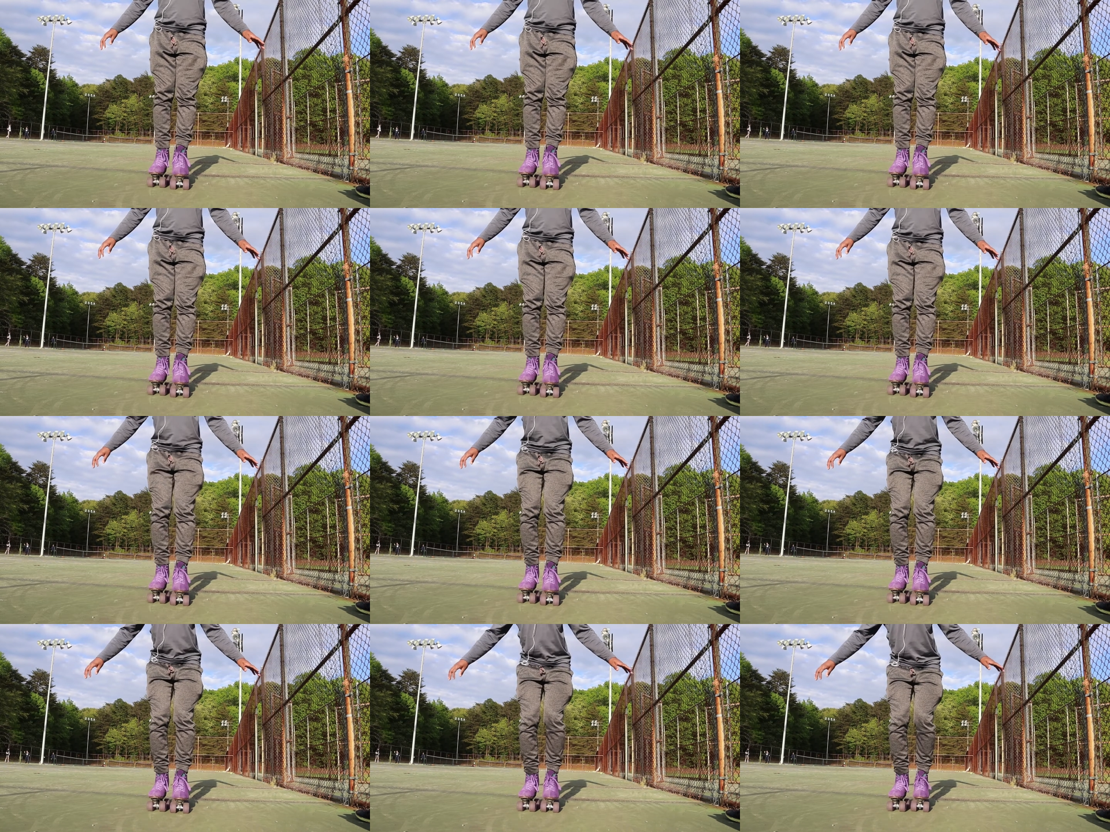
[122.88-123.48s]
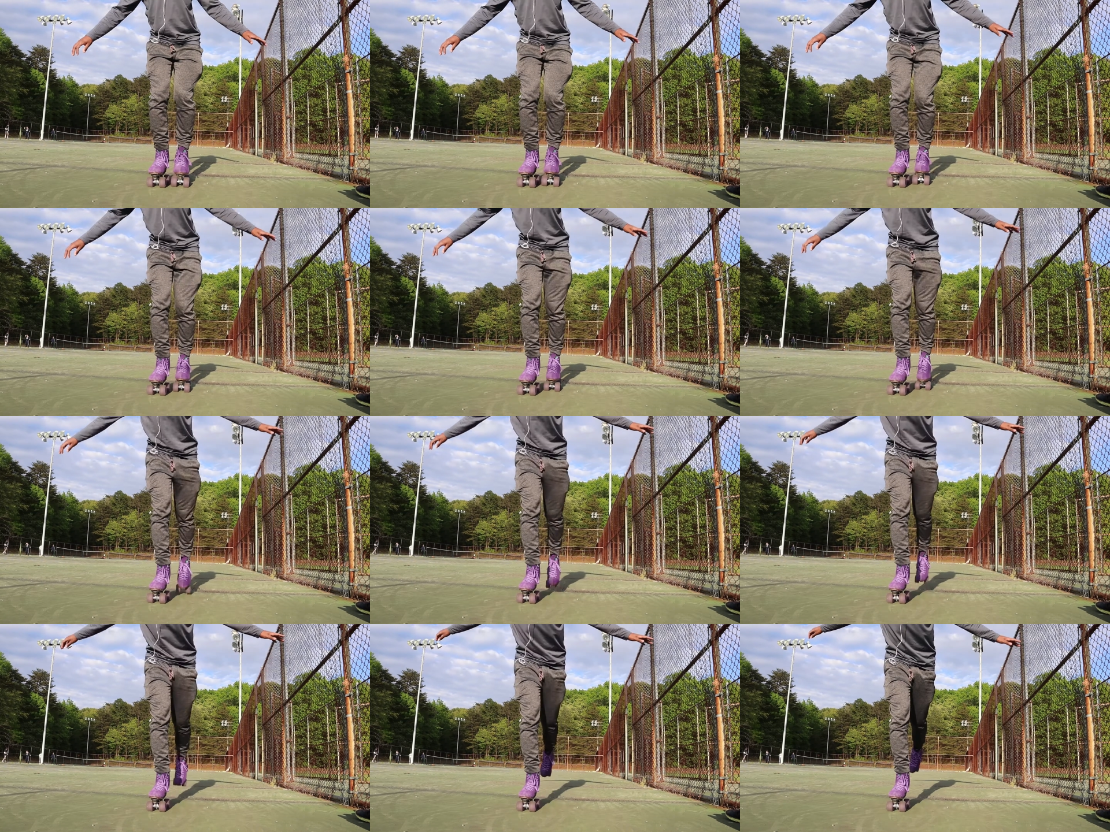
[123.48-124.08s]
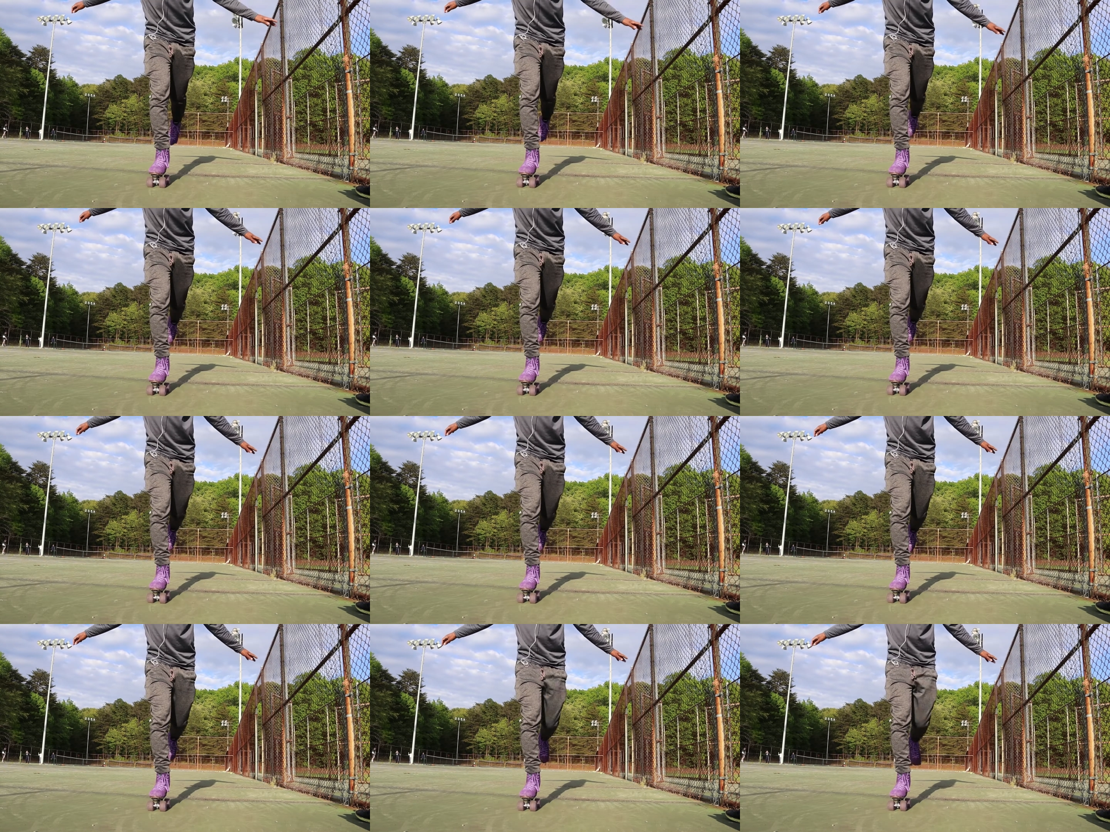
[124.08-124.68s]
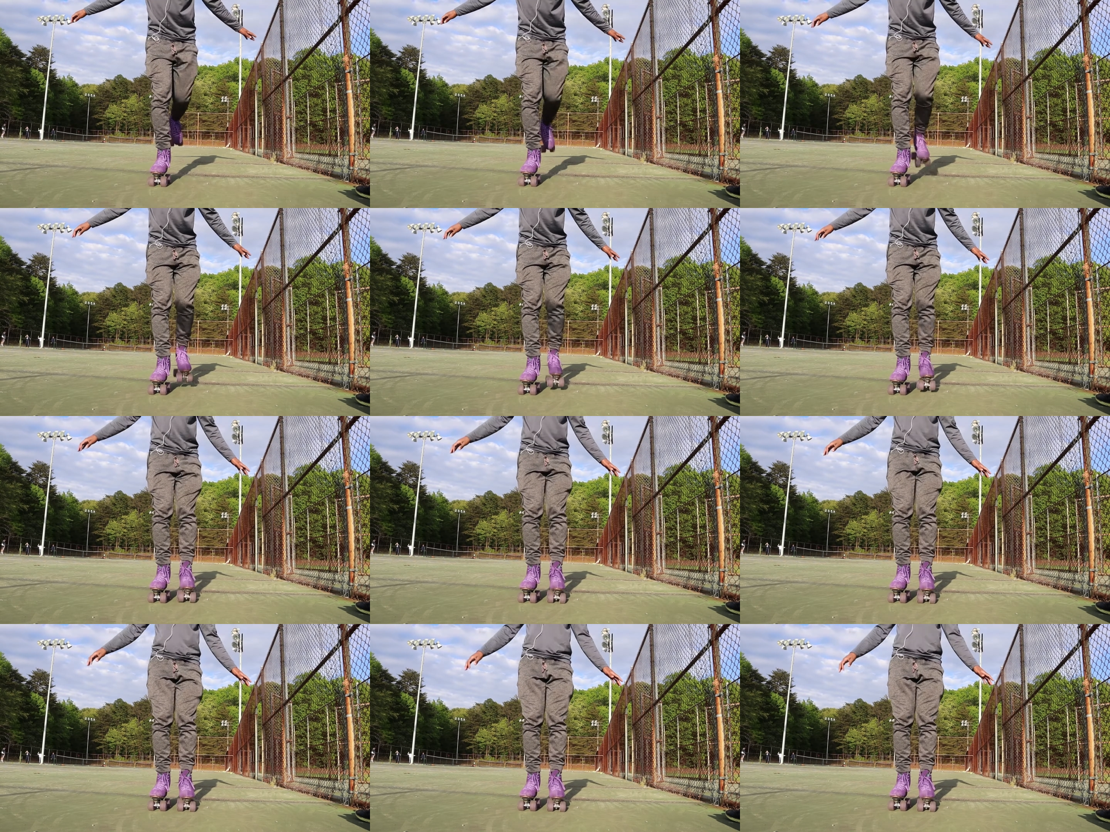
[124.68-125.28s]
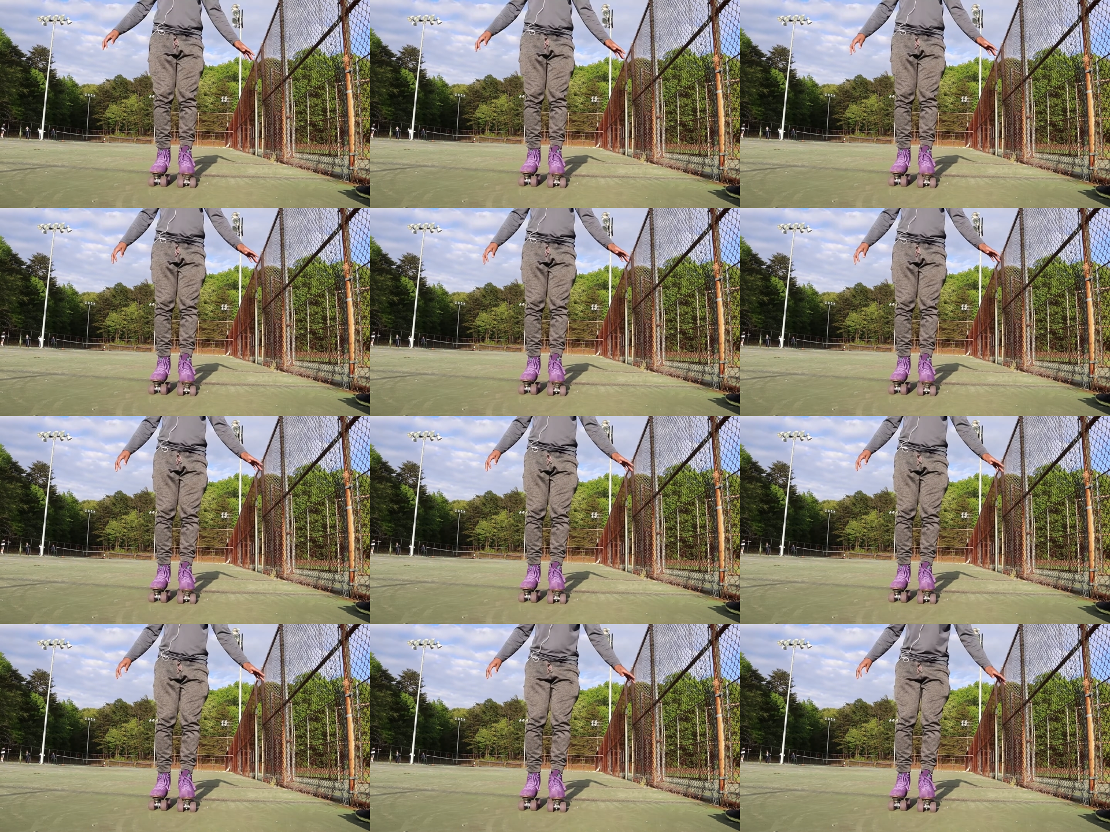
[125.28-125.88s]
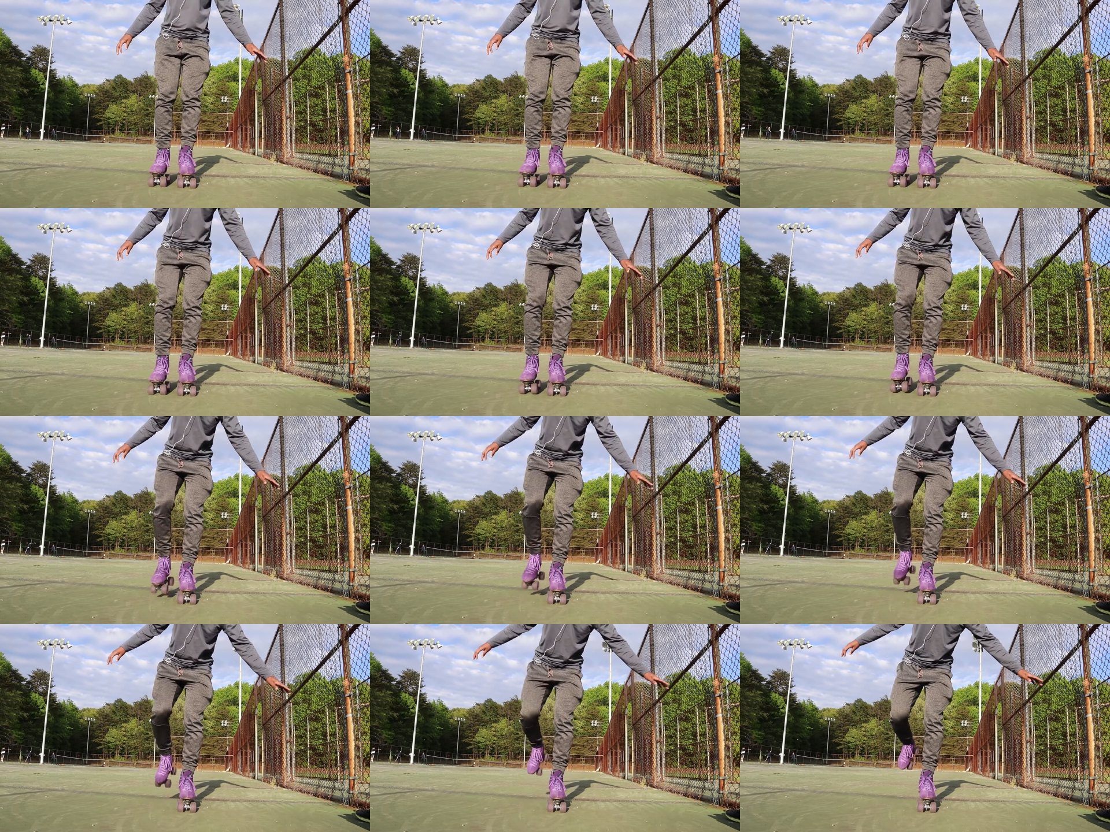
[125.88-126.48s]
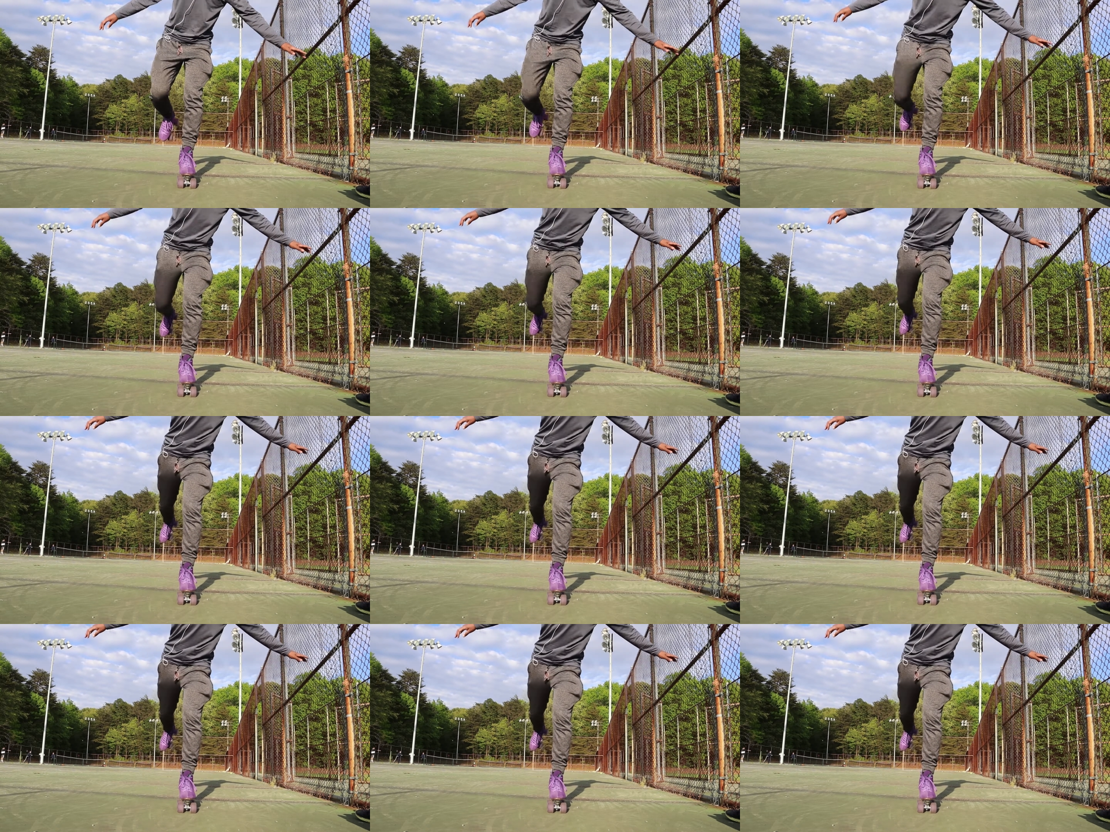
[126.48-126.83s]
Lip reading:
[unreadable: no face in view]